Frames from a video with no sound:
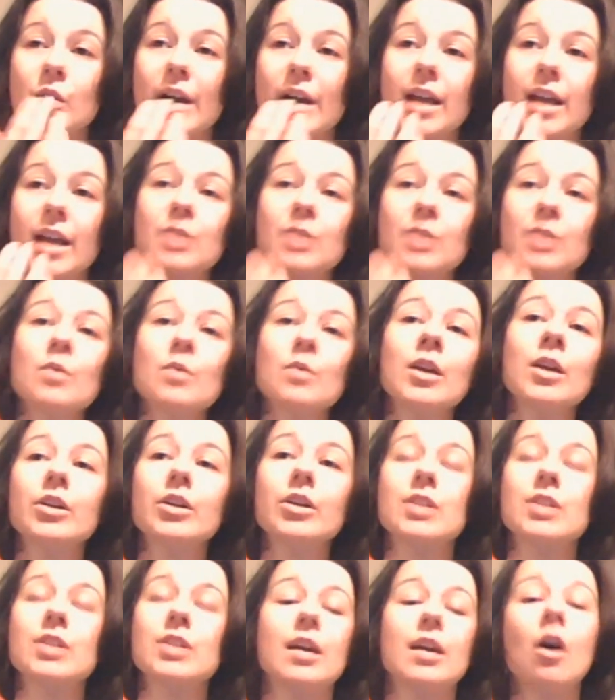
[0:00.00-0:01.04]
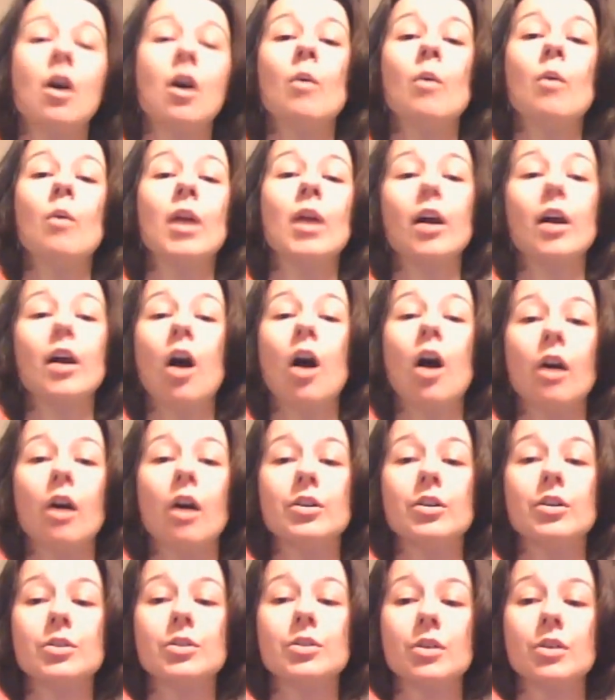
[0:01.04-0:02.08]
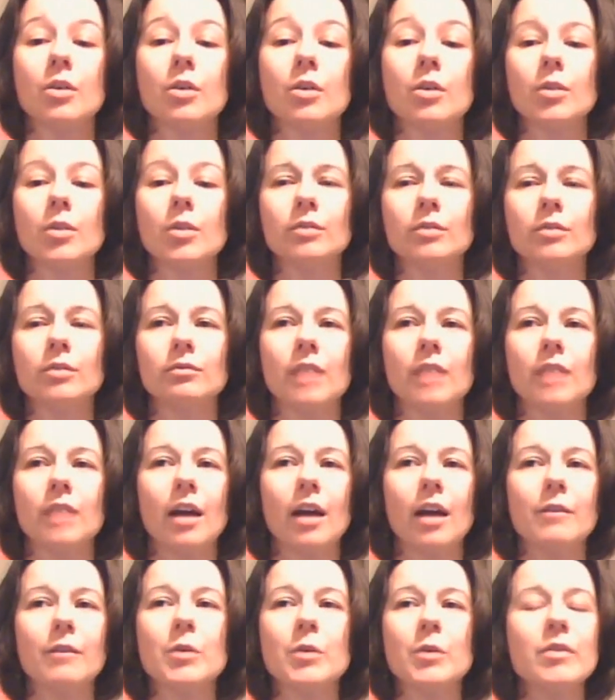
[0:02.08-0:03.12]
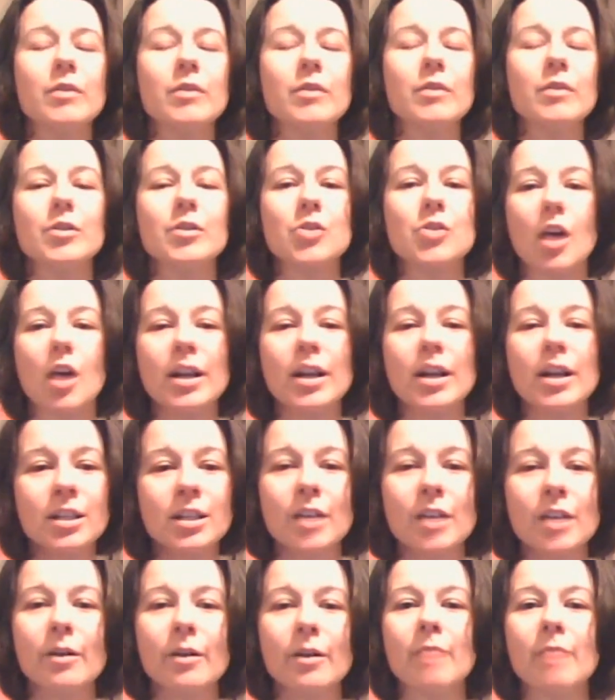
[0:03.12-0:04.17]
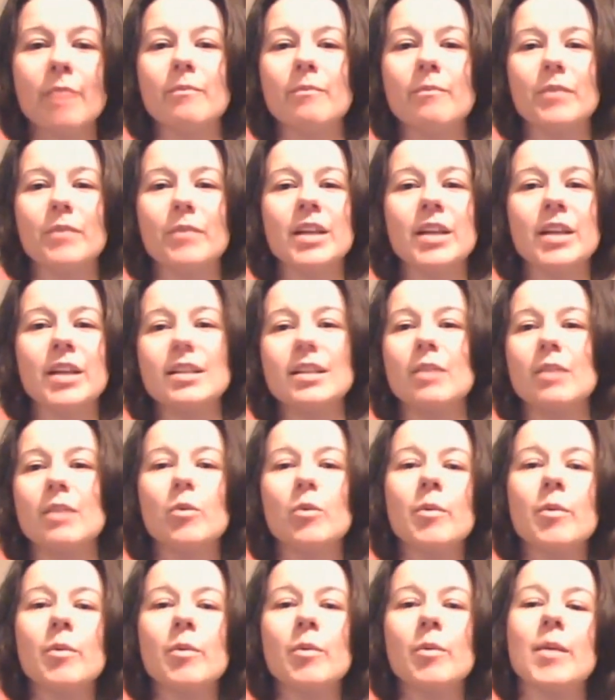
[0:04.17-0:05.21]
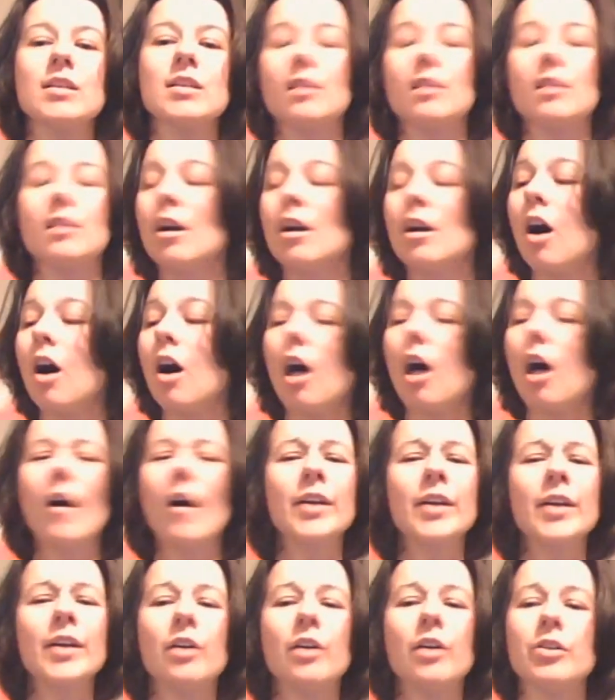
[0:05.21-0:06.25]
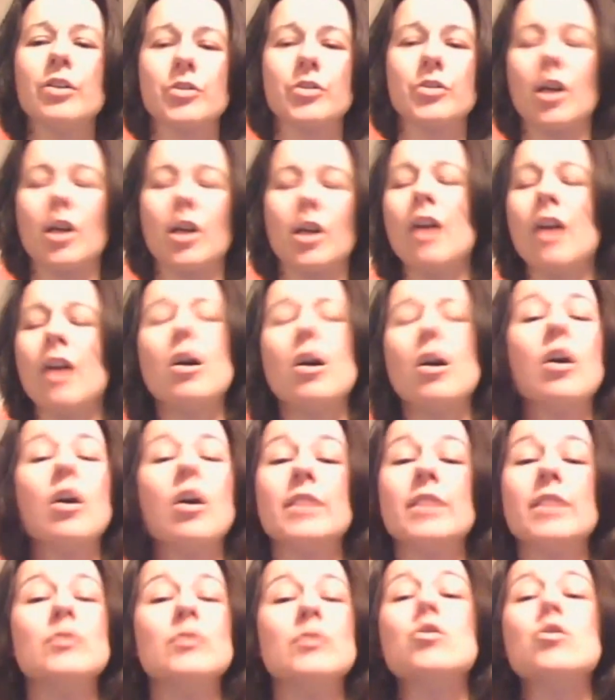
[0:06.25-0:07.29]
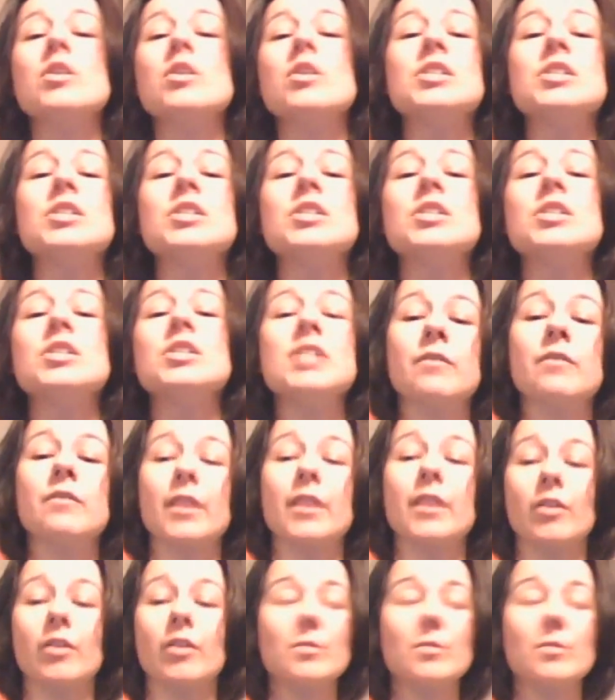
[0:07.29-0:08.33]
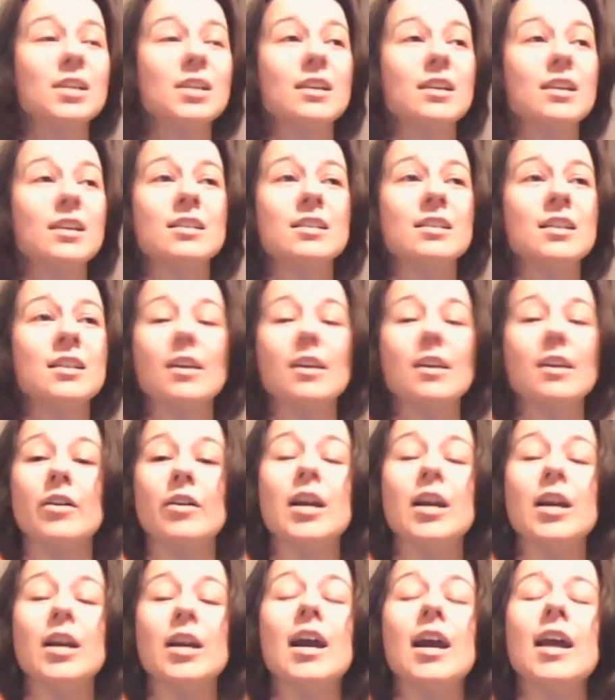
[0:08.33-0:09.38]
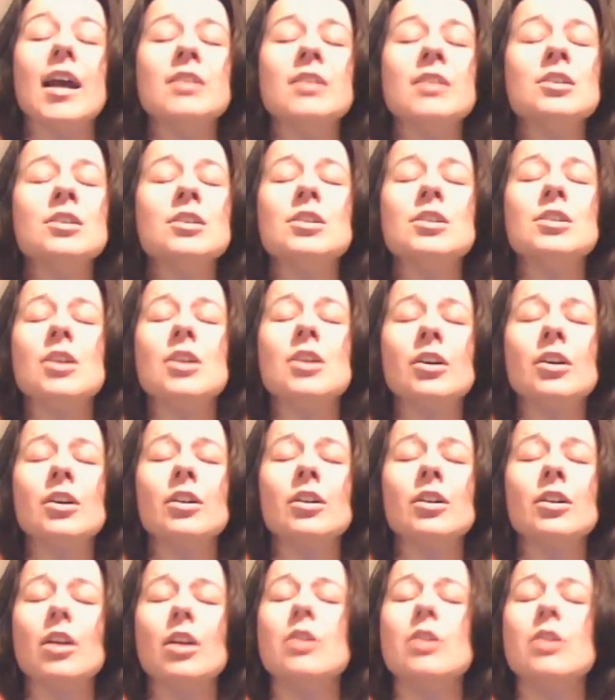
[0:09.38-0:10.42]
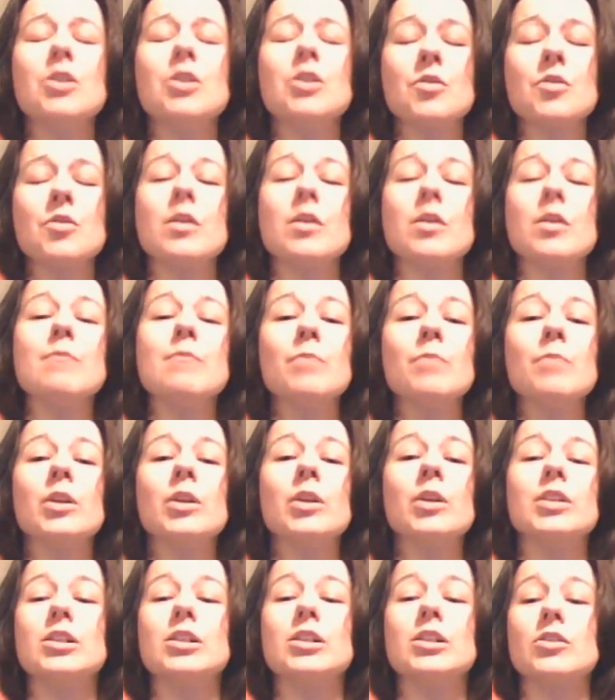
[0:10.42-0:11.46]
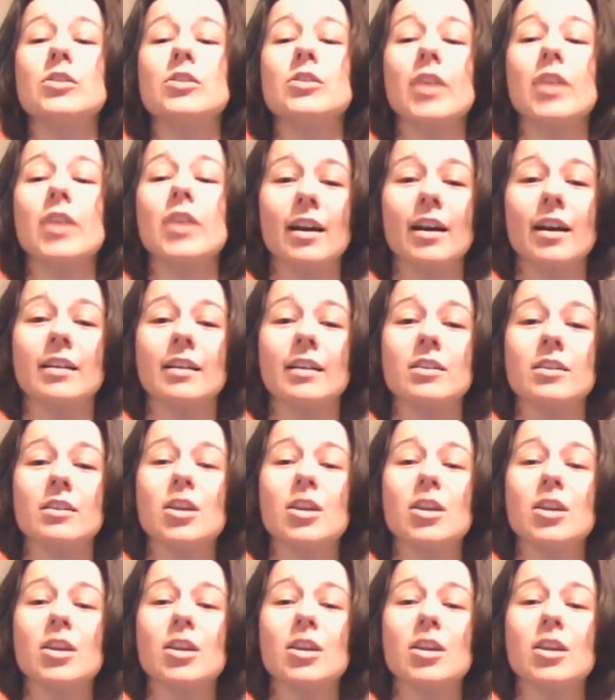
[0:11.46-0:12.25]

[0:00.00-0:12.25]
So it's all well and good saying, oh, well, I can't. Well, have you even tried to? And it's like one of my mates said, oh, I can't do that. I can't even draw a stick figure. I'm sitting there going, in 3 bloody straight lines,